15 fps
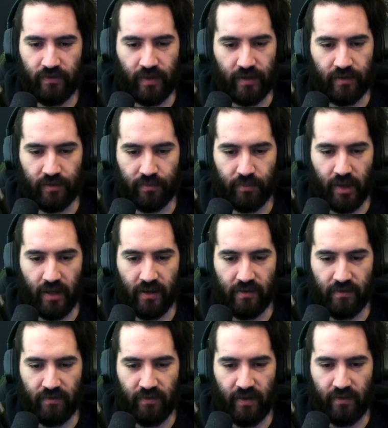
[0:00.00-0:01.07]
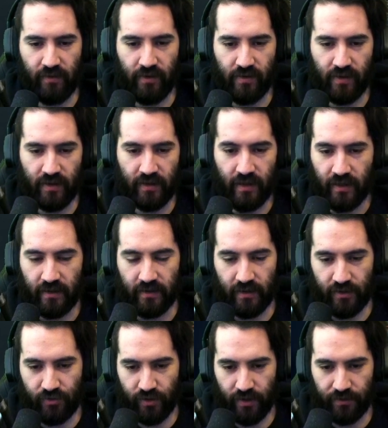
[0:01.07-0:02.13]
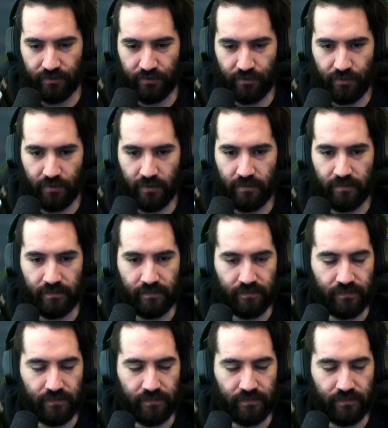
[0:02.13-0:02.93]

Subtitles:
It is my favorite thing in the trial store.